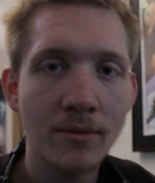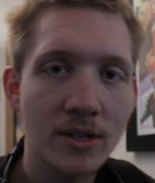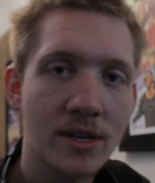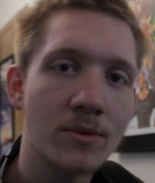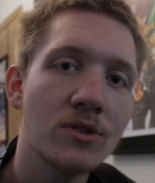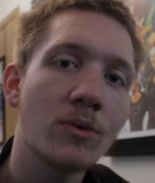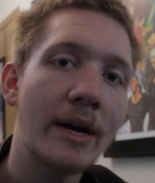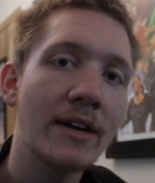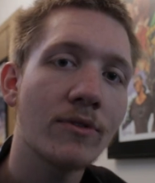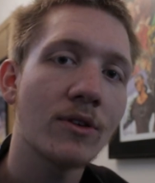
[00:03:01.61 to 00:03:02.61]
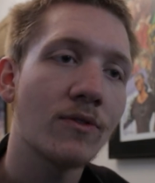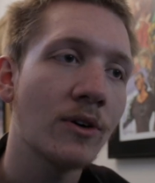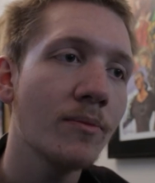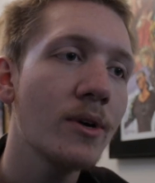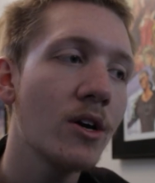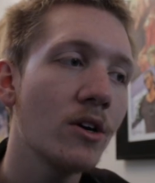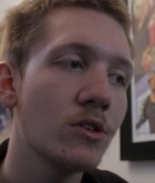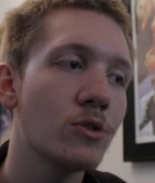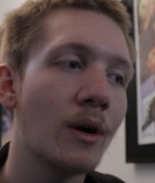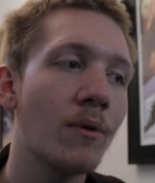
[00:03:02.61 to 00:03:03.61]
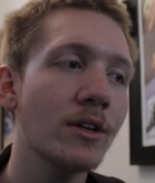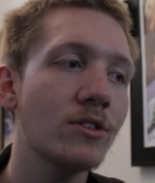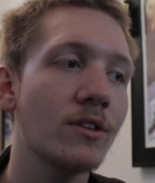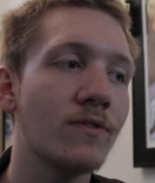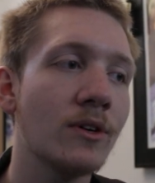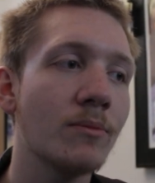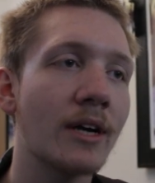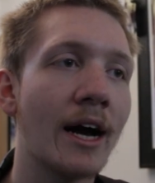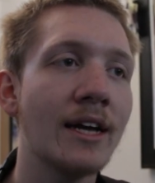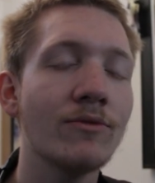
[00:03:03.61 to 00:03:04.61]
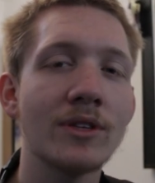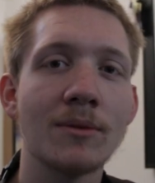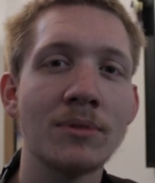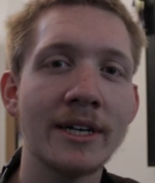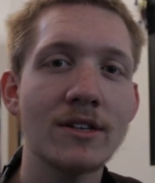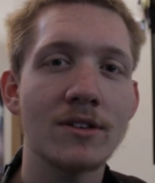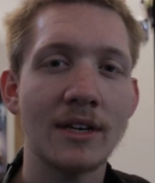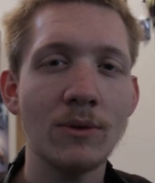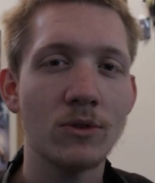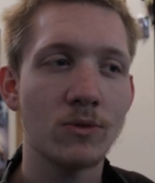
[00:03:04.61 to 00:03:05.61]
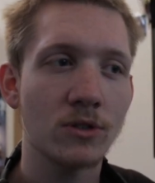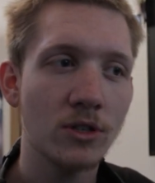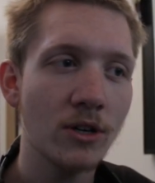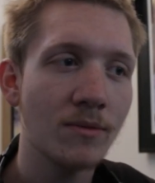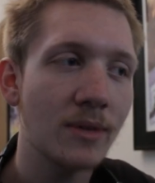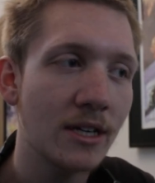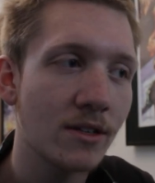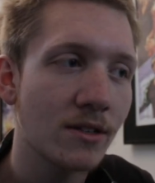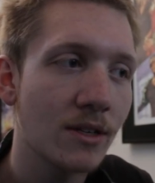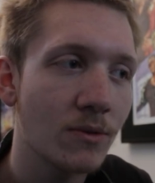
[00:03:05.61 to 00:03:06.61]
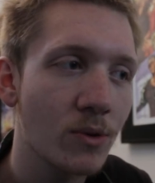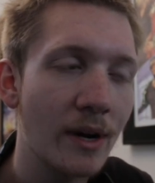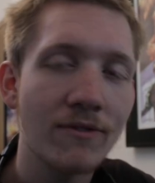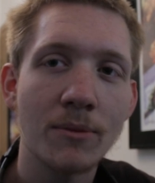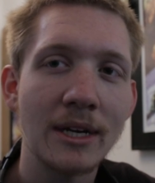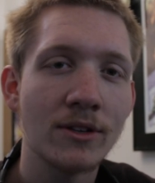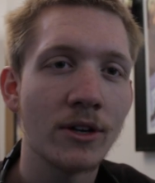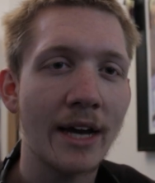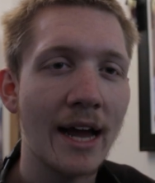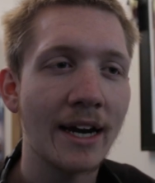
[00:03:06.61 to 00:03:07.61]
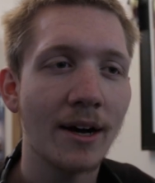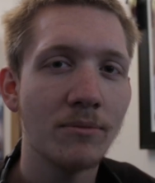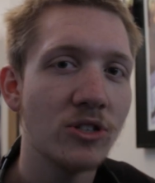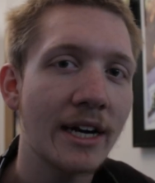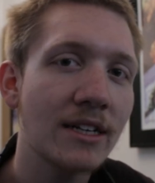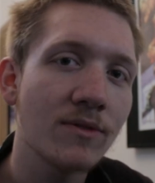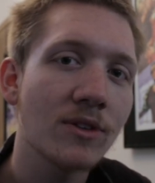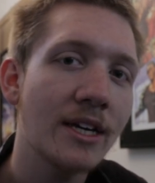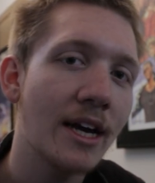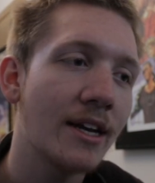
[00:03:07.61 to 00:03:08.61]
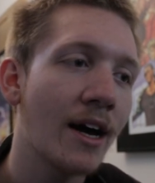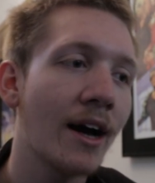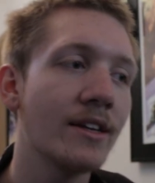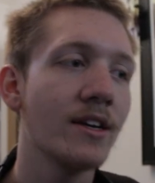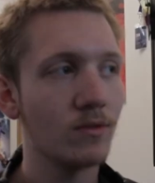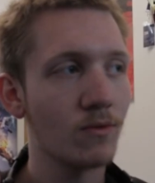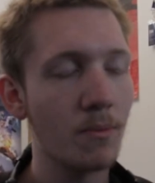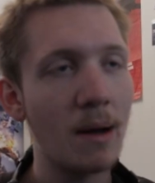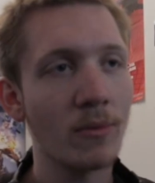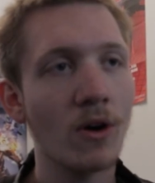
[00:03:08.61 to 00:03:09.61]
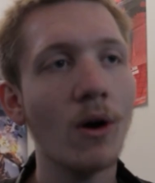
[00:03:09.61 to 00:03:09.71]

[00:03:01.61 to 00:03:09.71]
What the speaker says: because I was still waiting for the film. So I watched the film kind of with a blank slate, which was good because it was a way for me to look at it objectively and not remember,